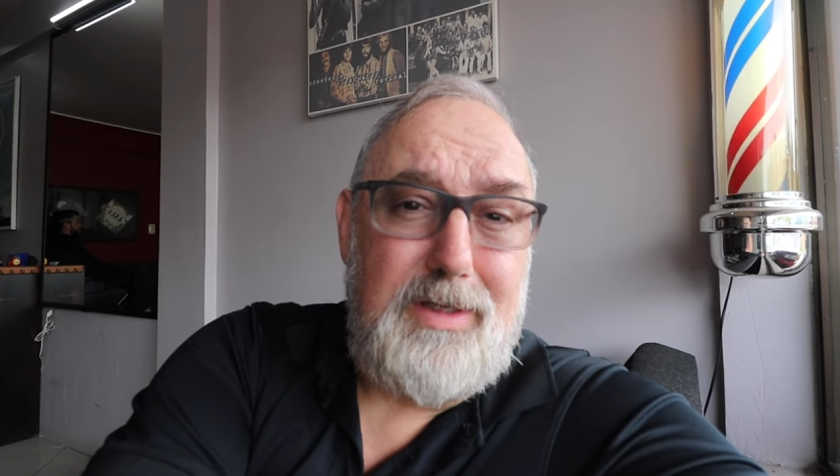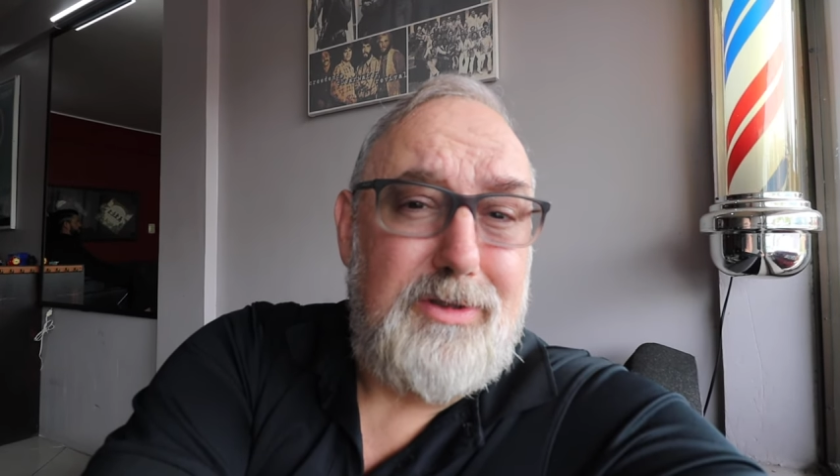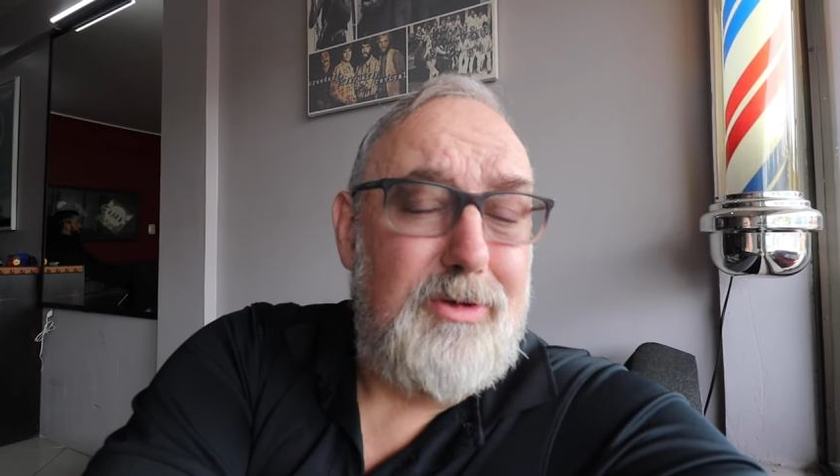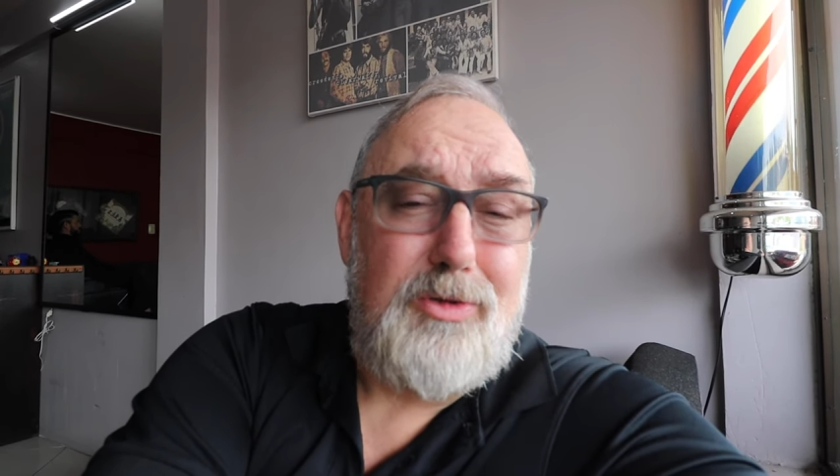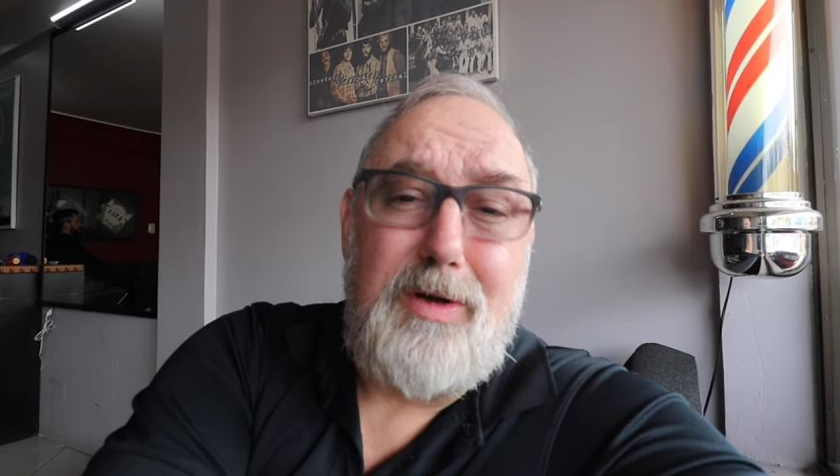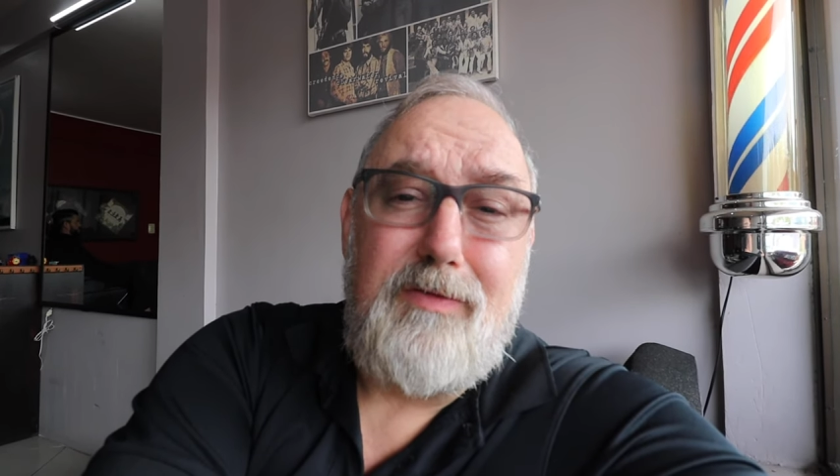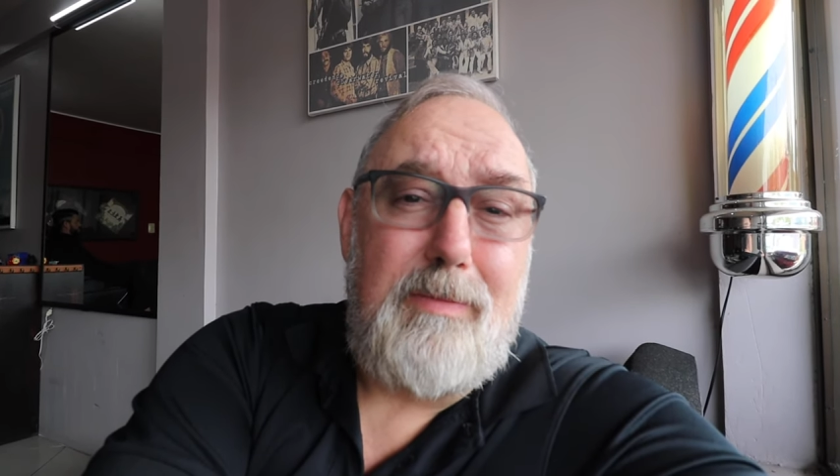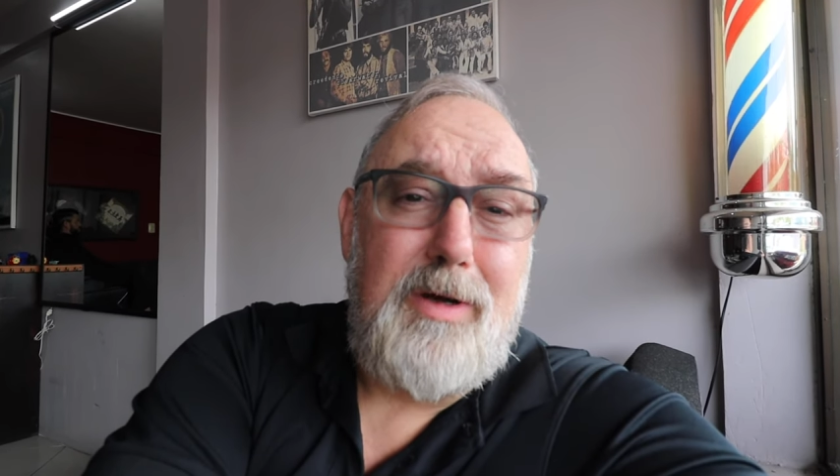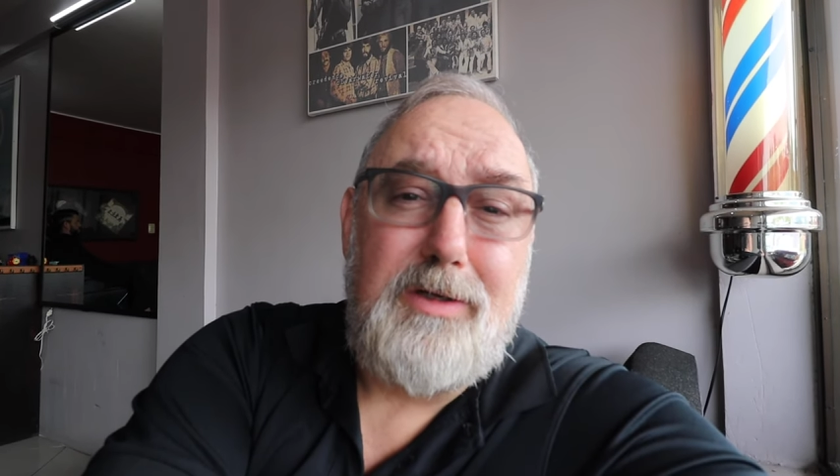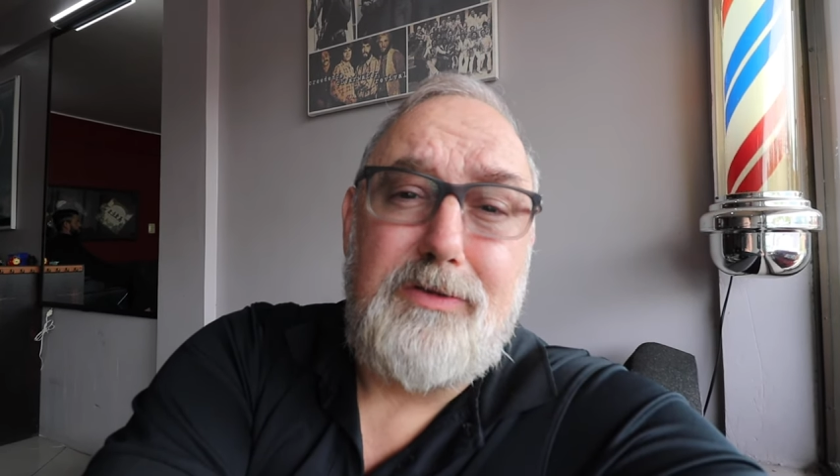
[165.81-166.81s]
is only
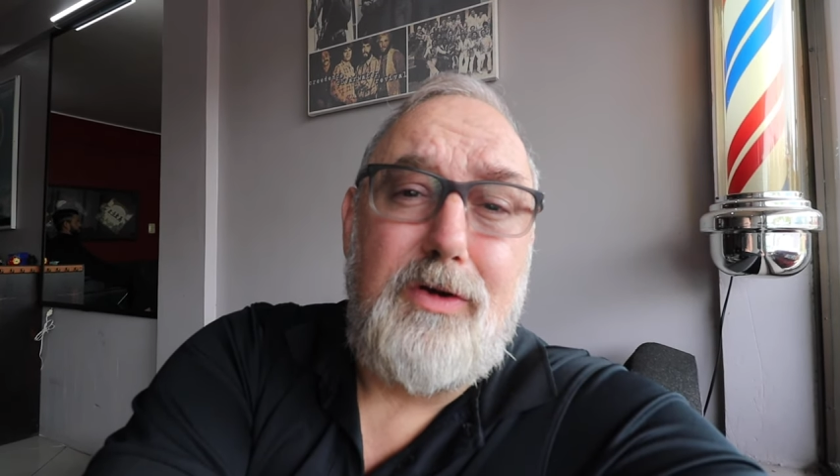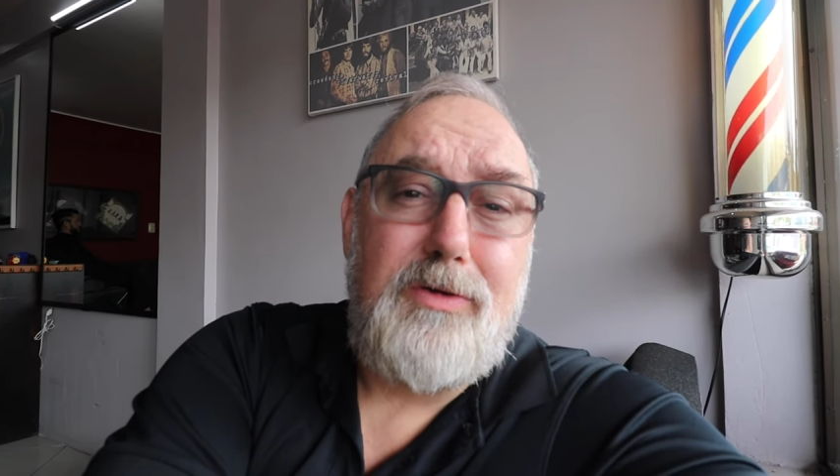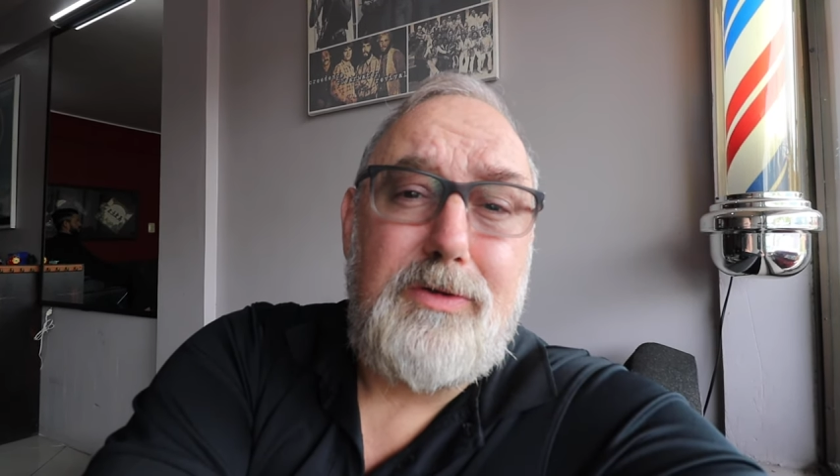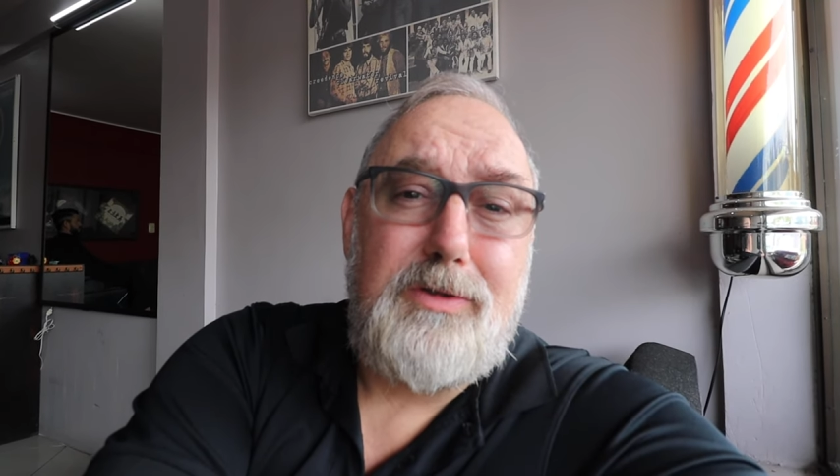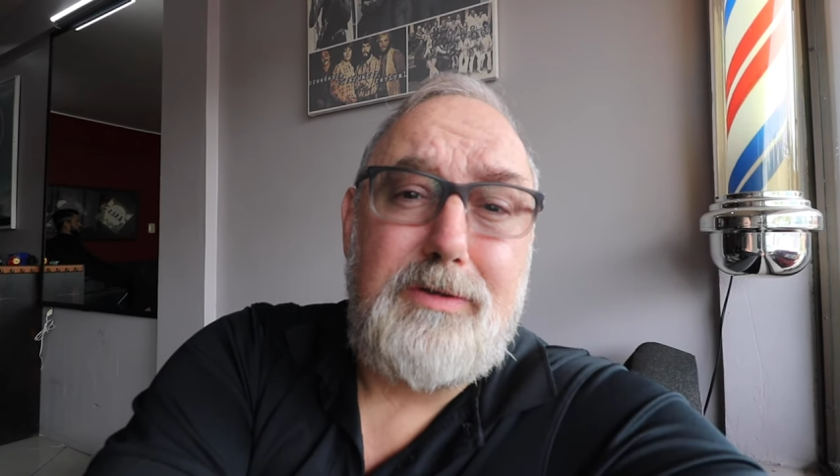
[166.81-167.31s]
25 bucks, folks.